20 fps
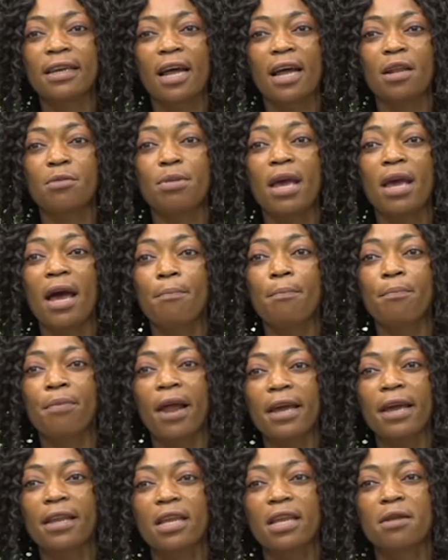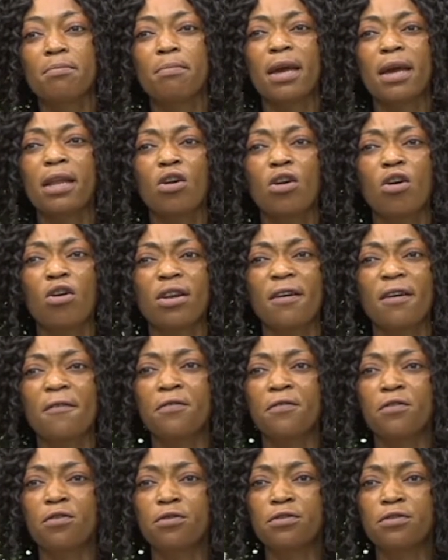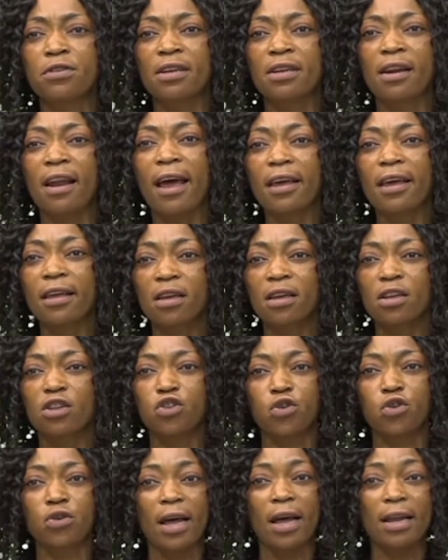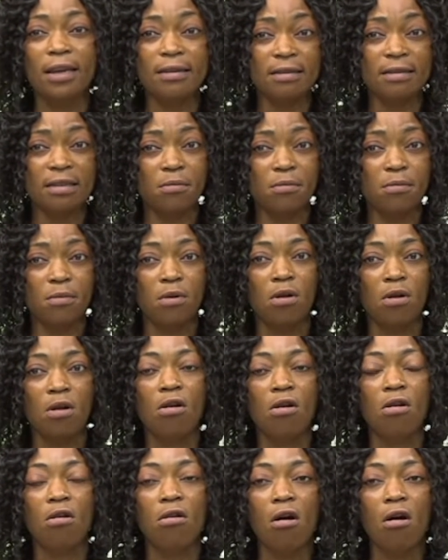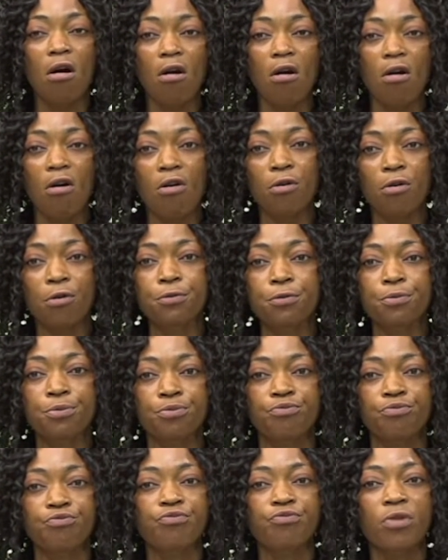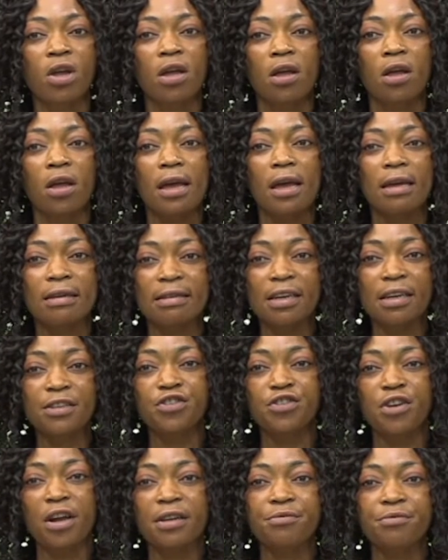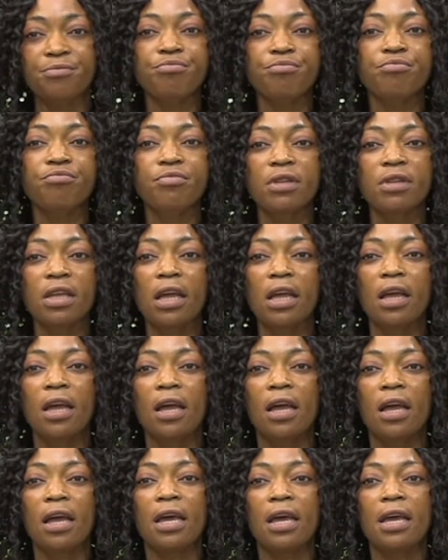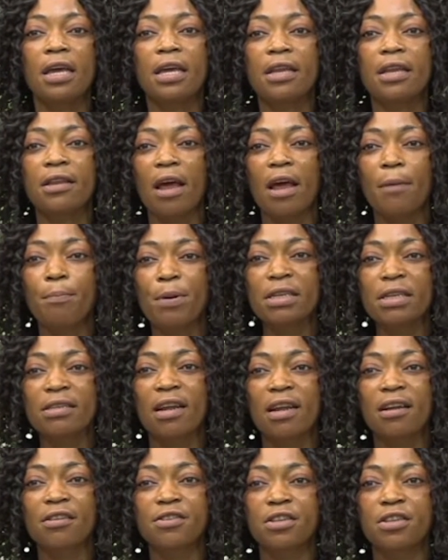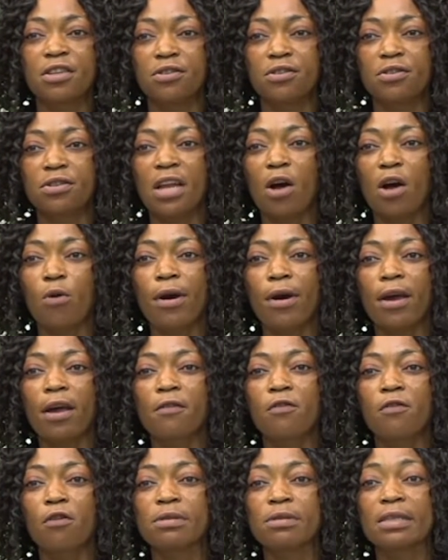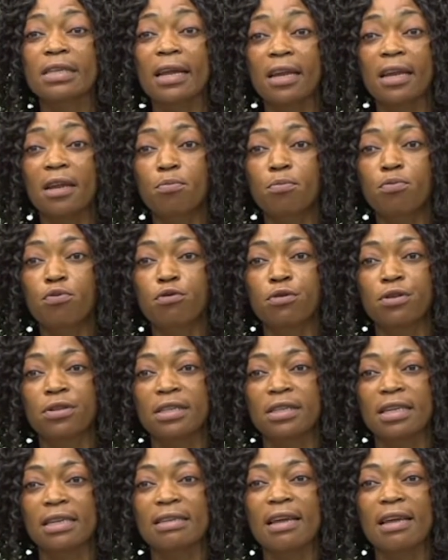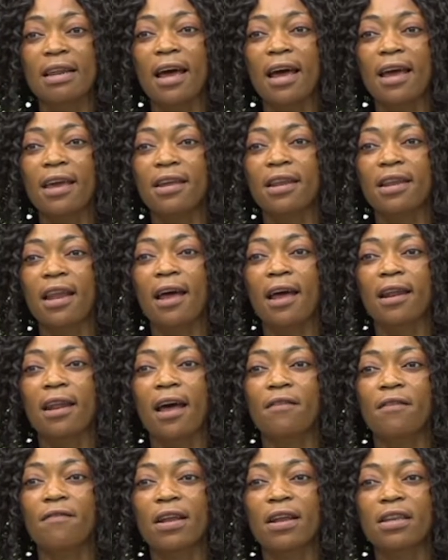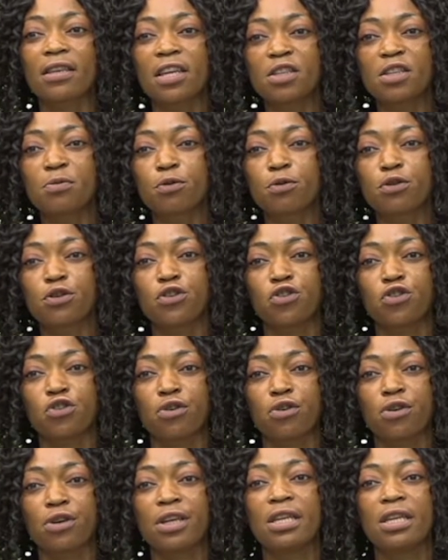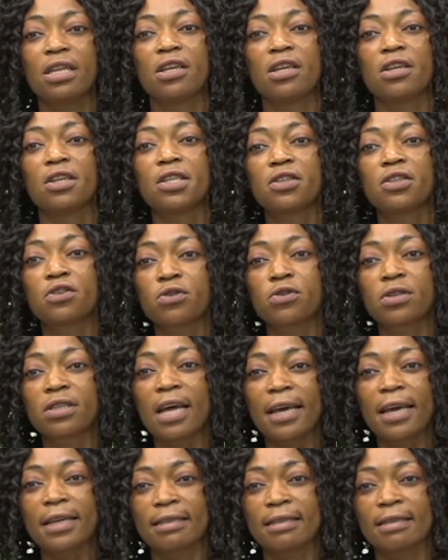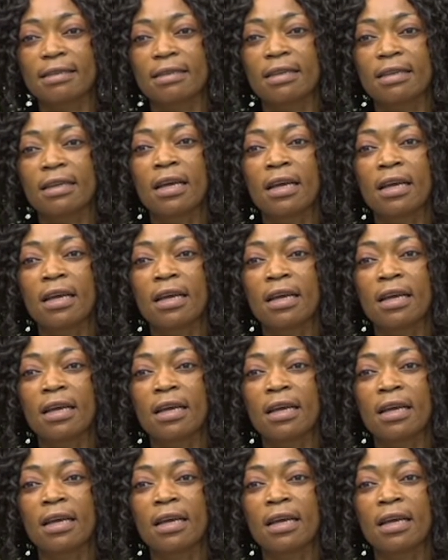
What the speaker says: can be applied in many other fields like journalism, law, etc. Interpersonal skills acquired from selling puts the seller in an advantage position in the society.